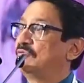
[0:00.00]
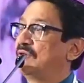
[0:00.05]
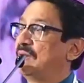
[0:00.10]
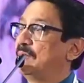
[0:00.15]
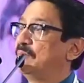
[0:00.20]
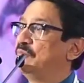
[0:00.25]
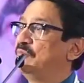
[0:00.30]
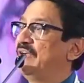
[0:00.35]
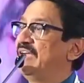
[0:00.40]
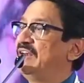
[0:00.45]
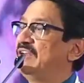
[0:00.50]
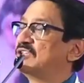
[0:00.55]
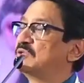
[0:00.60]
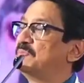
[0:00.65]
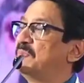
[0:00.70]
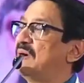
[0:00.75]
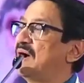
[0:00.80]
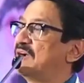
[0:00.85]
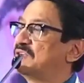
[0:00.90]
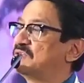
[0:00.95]
from
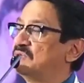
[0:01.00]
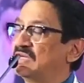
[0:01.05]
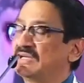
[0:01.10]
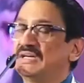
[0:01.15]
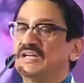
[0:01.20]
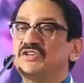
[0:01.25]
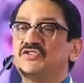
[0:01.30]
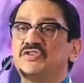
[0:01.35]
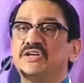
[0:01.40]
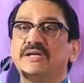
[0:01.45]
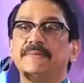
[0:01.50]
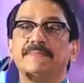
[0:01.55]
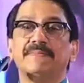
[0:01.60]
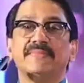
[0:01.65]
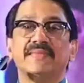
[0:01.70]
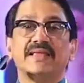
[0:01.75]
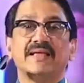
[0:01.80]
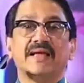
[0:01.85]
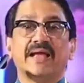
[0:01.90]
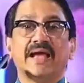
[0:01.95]
various parts of the country
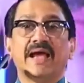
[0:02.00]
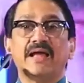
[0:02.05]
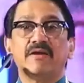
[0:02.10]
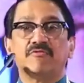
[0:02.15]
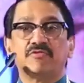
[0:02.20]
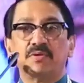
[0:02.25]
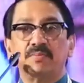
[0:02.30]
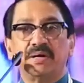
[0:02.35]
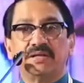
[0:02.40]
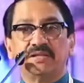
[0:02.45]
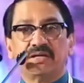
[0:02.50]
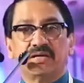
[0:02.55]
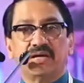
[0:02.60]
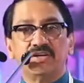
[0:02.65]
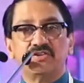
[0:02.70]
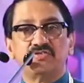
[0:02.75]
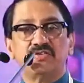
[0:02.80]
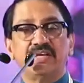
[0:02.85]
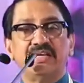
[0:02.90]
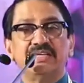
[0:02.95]
and from other
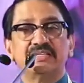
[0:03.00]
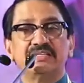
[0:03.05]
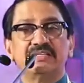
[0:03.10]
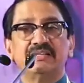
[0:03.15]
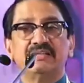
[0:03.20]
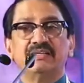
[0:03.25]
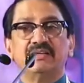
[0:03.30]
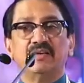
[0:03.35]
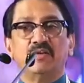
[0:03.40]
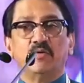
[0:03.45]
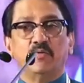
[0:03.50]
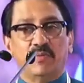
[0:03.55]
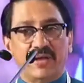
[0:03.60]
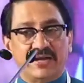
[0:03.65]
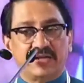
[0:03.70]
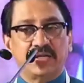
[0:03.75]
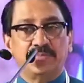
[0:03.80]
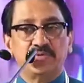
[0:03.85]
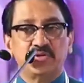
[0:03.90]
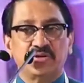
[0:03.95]
countries,
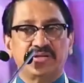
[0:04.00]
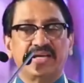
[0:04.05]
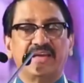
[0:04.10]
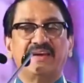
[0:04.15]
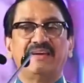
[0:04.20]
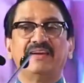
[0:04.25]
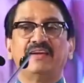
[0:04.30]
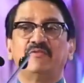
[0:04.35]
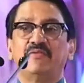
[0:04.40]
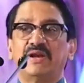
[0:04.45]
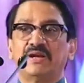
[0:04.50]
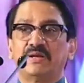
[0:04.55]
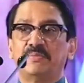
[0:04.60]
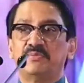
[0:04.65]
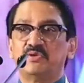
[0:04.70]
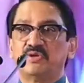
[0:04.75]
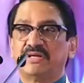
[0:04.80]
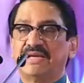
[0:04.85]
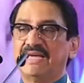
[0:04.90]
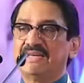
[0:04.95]
welcome to Kerala,
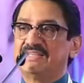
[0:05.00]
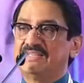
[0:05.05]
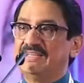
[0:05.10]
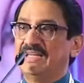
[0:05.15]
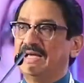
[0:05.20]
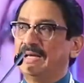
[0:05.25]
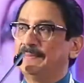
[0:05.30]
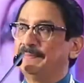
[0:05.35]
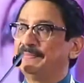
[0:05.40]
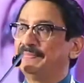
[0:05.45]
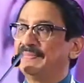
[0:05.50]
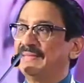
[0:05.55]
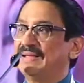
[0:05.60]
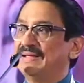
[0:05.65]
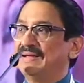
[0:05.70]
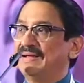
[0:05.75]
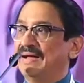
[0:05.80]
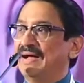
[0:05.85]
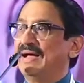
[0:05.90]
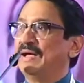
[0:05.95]
welcome to KTM.
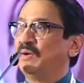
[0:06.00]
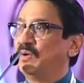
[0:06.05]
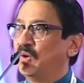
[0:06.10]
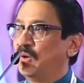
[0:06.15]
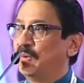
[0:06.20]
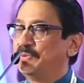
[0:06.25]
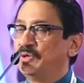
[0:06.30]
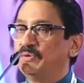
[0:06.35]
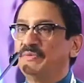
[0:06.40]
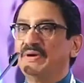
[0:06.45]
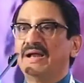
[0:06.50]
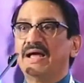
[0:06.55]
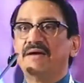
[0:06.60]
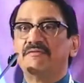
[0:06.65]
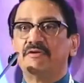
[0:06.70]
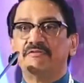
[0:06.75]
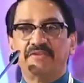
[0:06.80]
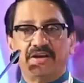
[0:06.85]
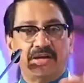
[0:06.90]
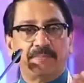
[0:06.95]
I hope you will
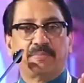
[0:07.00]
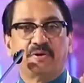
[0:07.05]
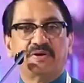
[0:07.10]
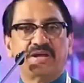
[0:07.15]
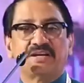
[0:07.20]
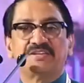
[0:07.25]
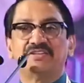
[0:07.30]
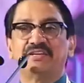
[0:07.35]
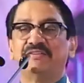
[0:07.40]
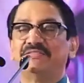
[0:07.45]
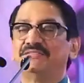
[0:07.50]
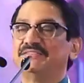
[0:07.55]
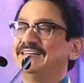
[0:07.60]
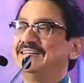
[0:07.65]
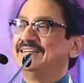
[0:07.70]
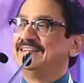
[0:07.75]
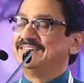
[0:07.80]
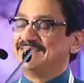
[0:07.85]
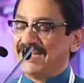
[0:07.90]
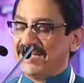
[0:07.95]
have a very productive
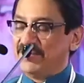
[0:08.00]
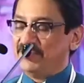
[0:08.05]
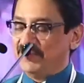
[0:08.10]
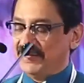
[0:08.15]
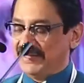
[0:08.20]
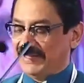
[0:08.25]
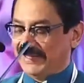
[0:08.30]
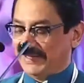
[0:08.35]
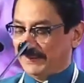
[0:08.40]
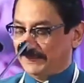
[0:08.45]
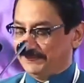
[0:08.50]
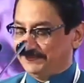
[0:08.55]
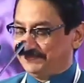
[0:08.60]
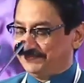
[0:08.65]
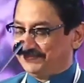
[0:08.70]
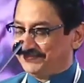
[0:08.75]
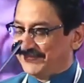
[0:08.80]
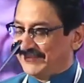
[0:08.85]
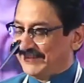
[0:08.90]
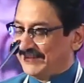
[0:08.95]
time here.
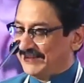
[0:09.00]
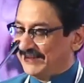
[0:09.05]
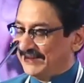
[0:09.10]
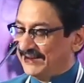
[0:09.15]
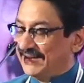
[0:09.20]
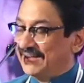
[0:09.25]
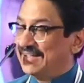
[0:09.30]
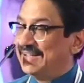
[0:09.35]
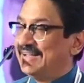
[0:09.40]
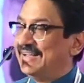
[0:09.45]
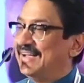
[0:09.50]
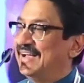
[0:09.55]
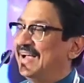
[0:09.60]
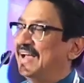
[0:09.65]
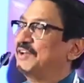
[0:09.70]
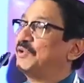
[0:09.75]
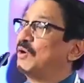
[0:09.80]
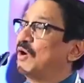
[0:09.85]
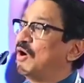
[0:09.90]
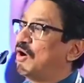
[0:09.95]

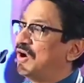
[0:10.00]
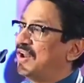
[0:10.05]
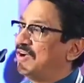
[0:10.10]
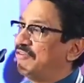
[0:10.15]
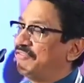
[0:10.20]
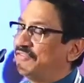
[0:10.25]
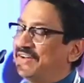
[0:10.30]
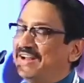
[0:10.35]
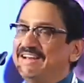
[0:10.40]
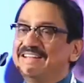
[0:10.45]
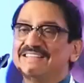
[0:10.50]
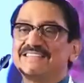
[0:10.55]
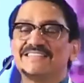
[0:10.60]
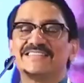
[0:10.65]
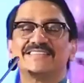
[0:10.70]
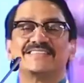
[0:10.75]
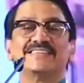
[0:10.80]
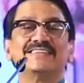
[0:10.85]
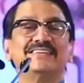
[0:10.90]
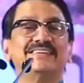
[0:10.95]
And to all our
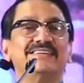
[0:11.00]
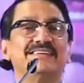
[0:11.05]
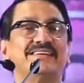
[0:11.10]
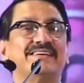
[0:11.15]
friends